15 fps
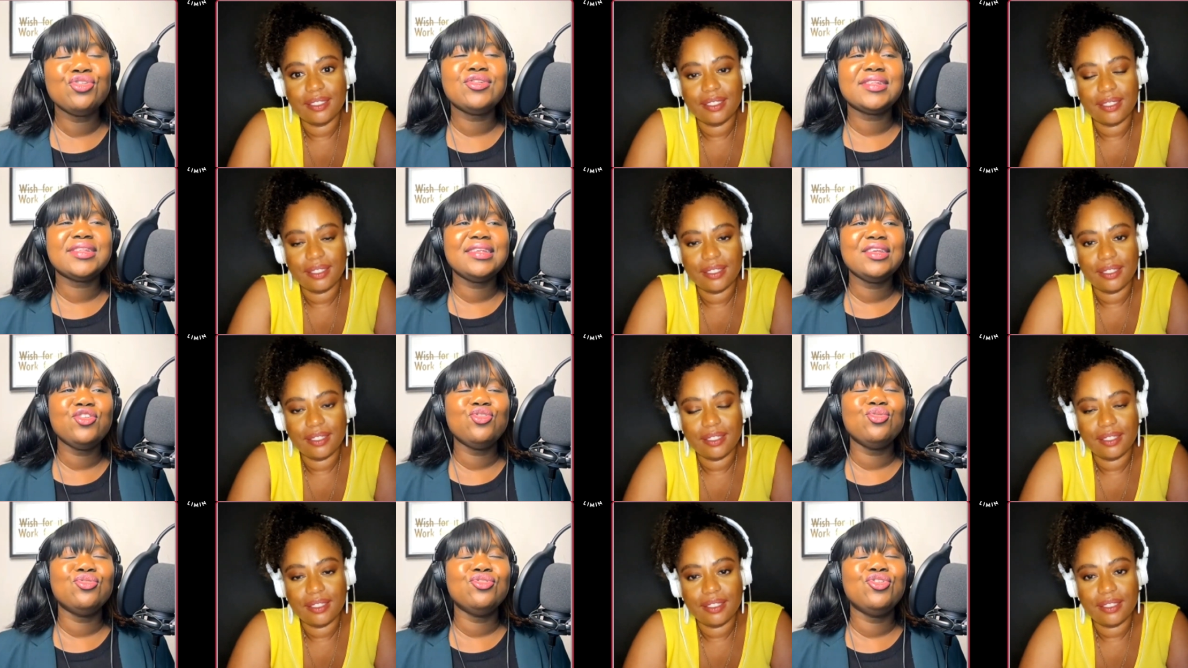Speaker 1: So
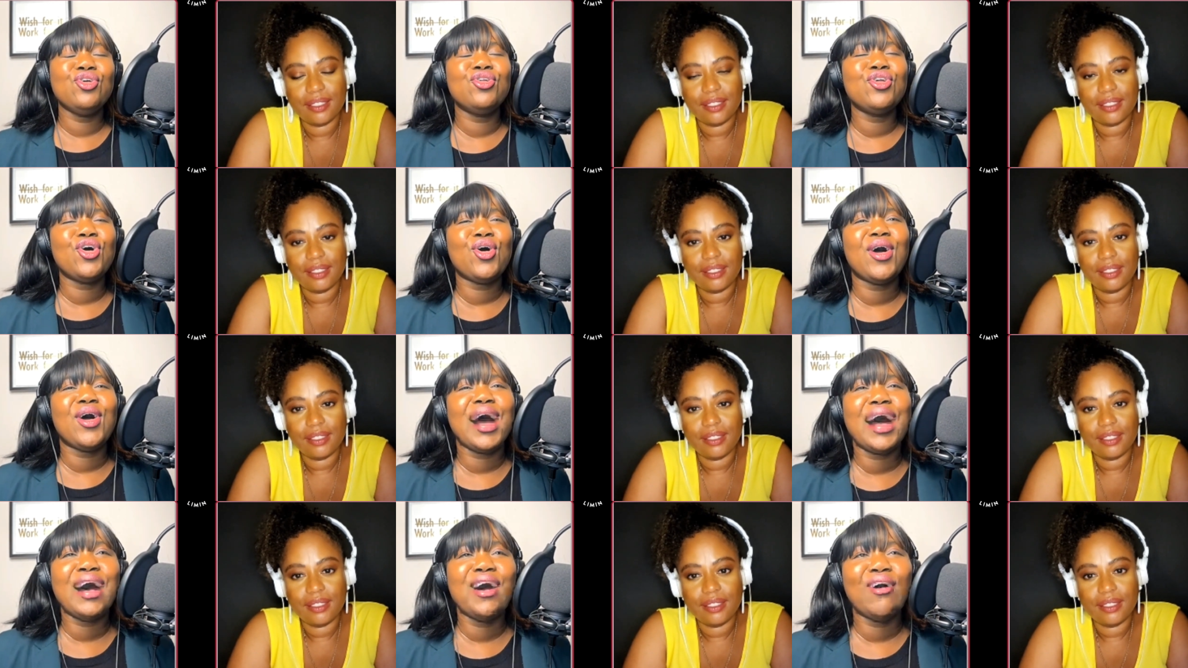you
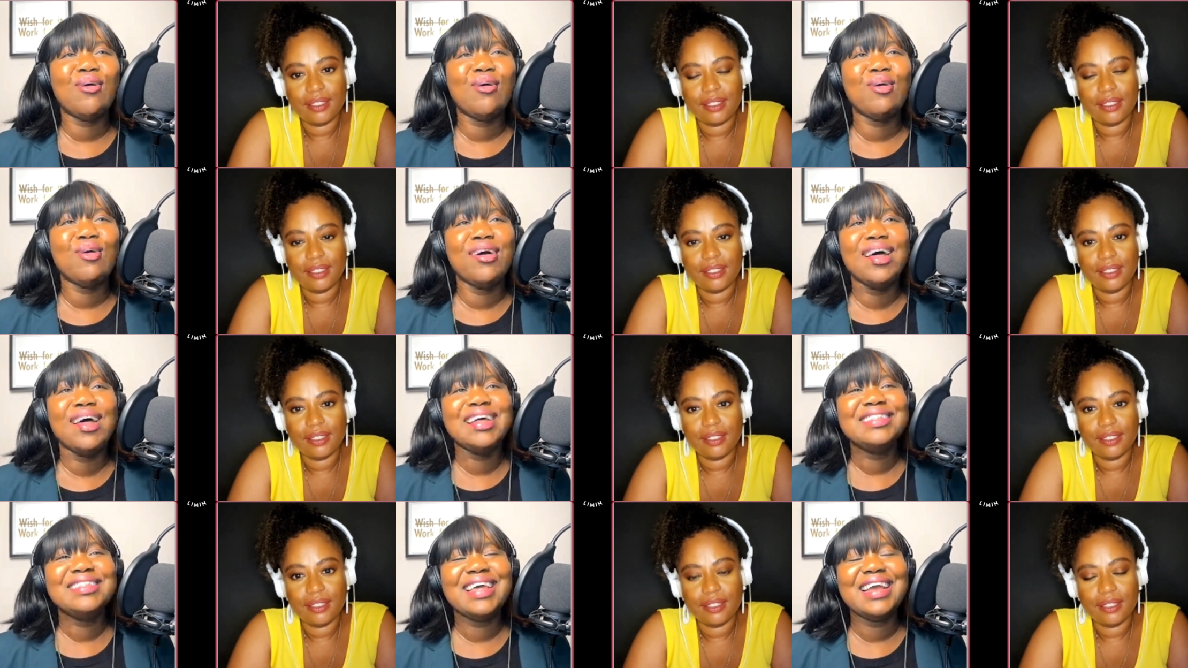know
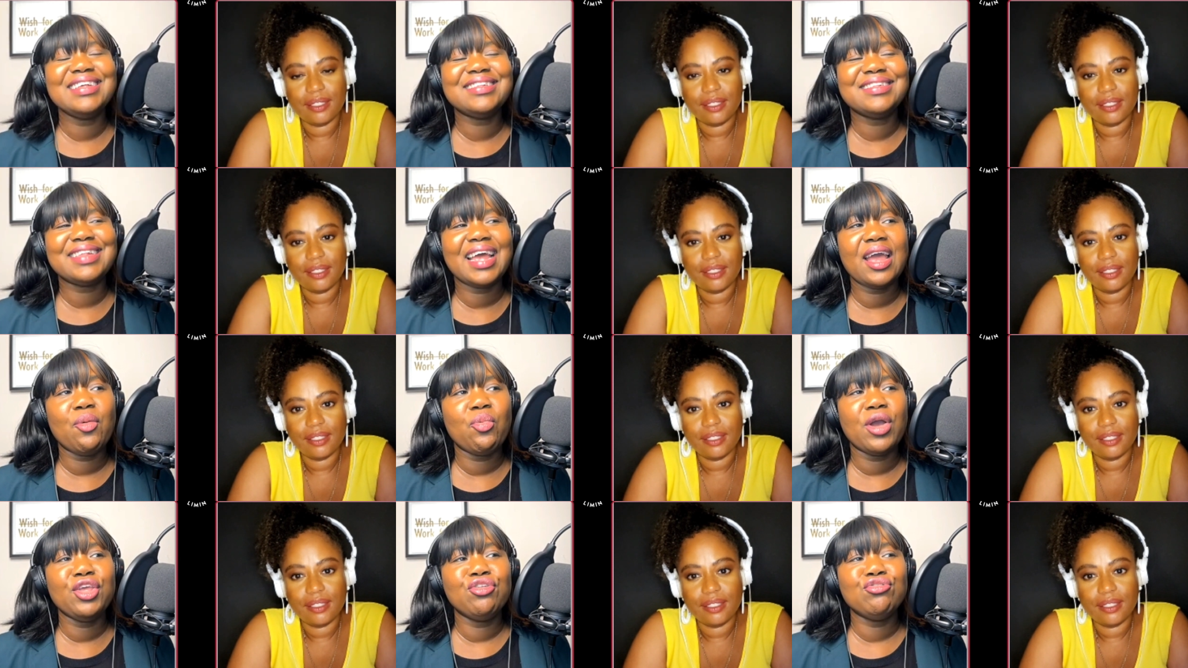how they
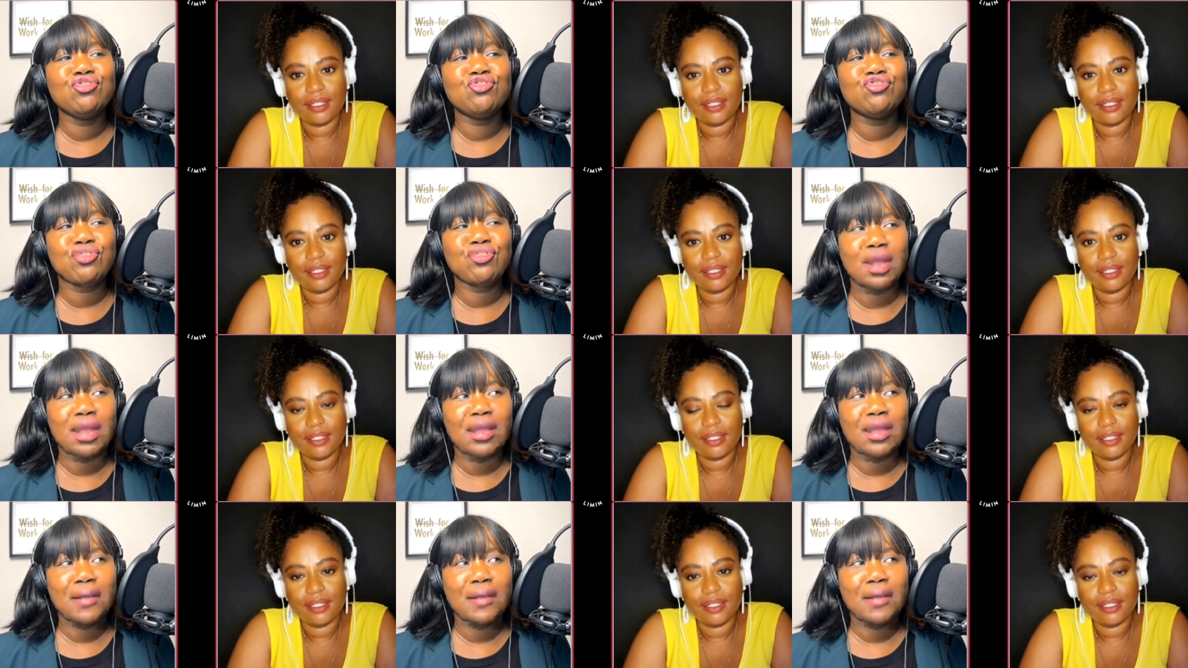say when you
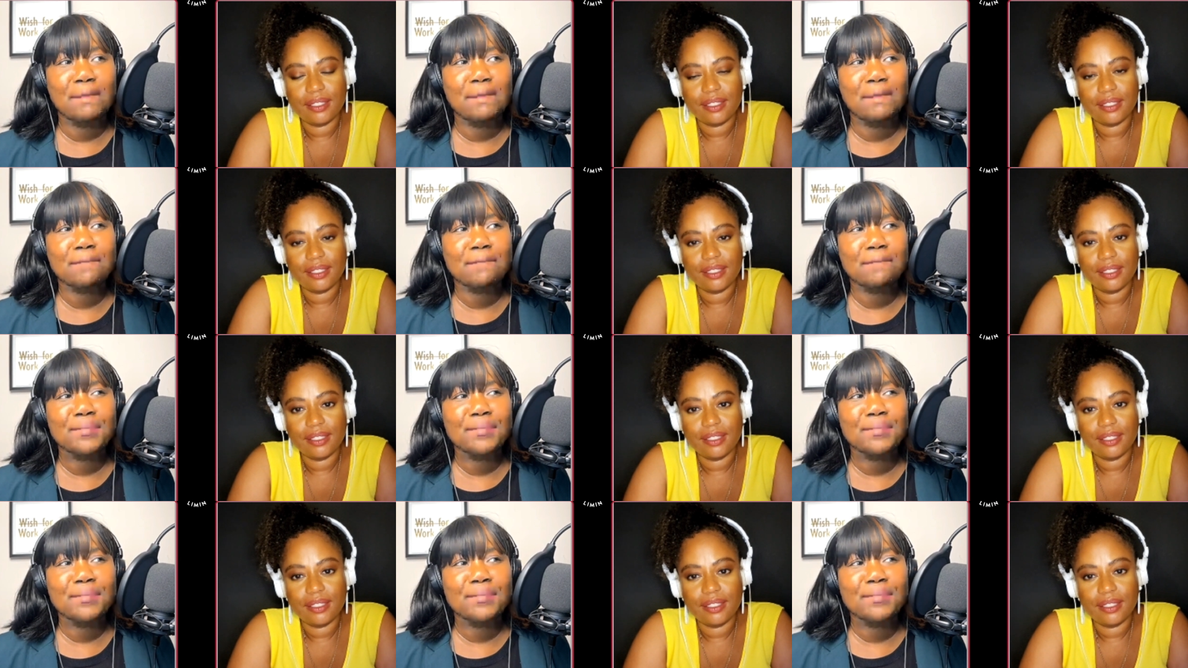drink